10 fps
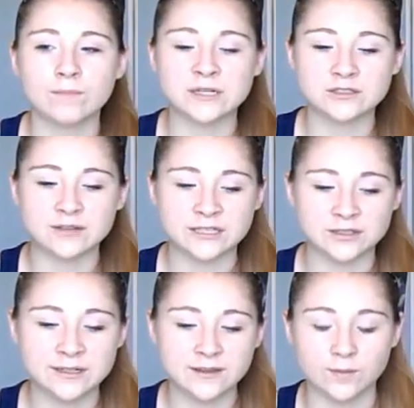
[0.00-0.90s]
But so like
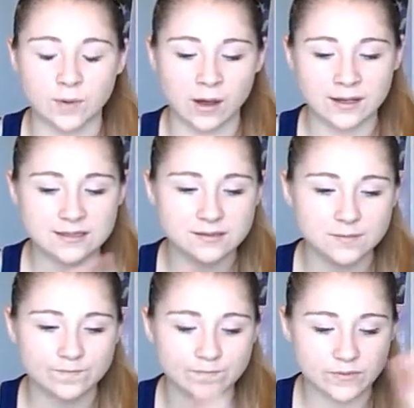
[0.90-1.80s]
during the
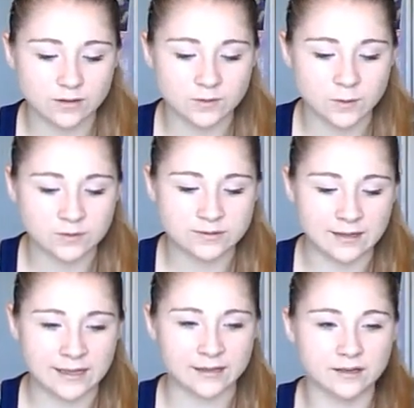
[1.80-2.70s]
pause, so it was
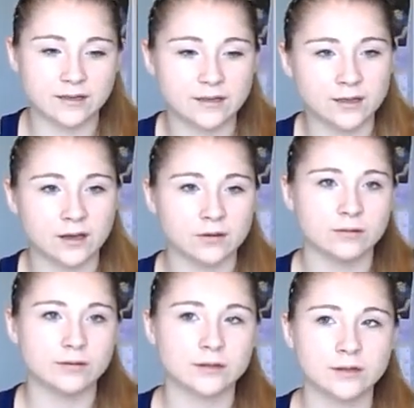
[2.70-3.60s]
like go,
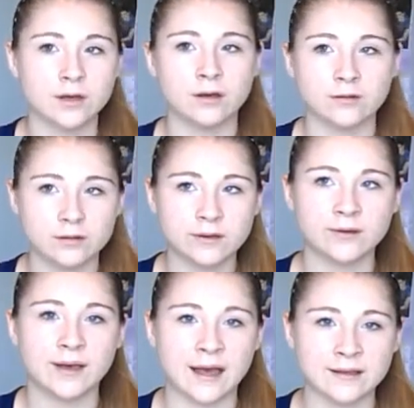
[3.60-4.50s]
go,
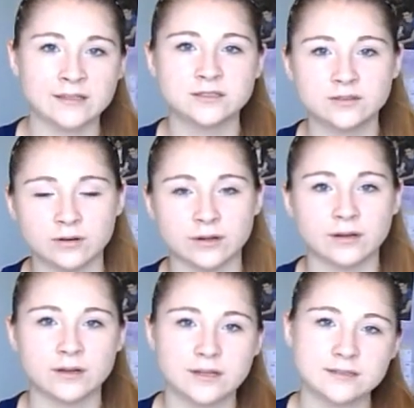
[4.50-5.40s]
go Aggie, score,
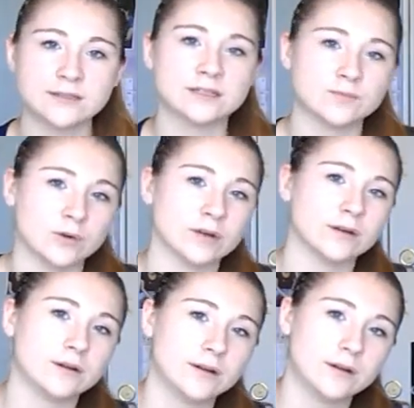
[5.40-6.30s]
6 more,
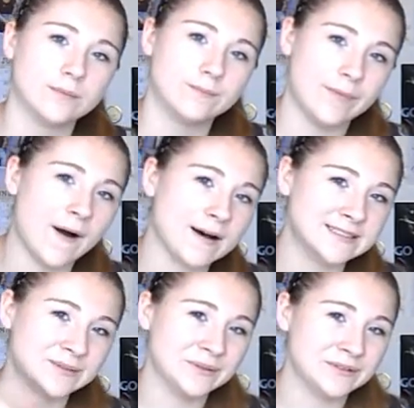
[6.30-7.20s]
pause,
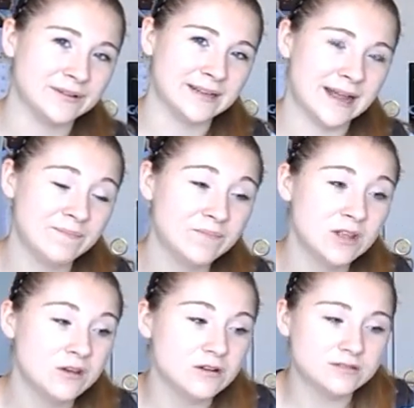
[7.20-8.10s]
and we would do it again.
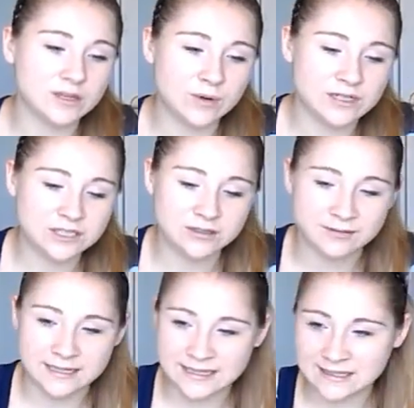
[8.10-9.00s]
So they wanted you to
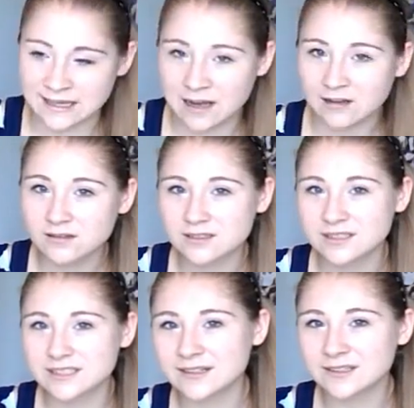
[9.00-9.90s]
like yell
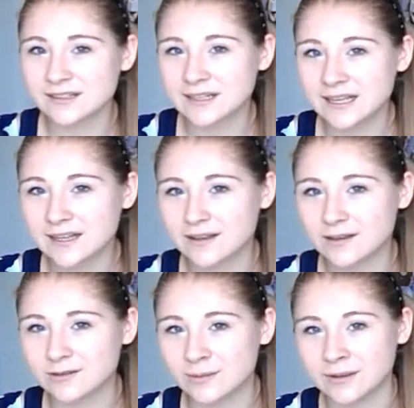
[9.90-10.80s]
during
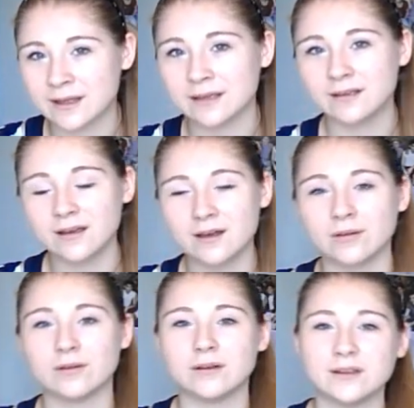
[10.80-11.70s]
it, so it'd be like go,
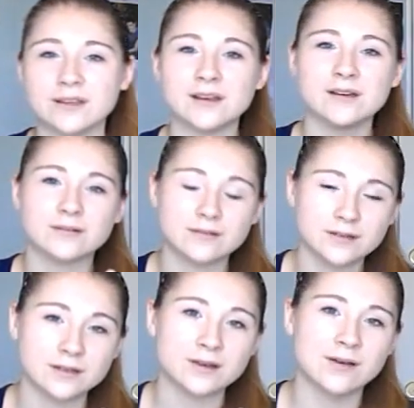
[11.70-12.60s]
go,
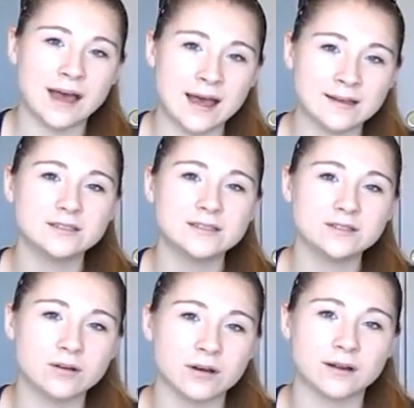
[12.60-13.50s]
go Aggie,
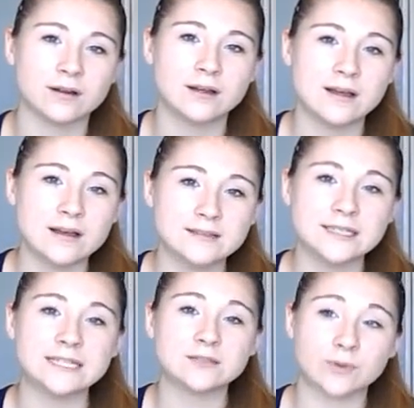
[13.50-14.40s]
score,
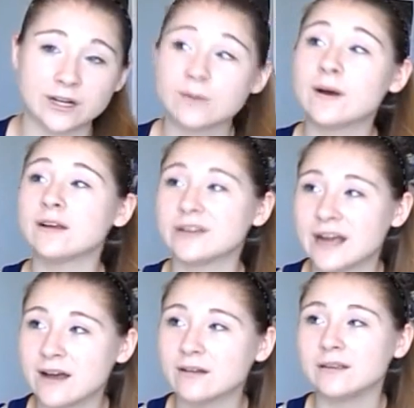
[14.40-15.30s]
6 more, come on
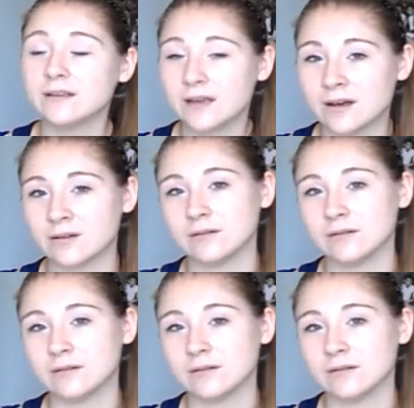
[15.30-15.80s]
crowd, go,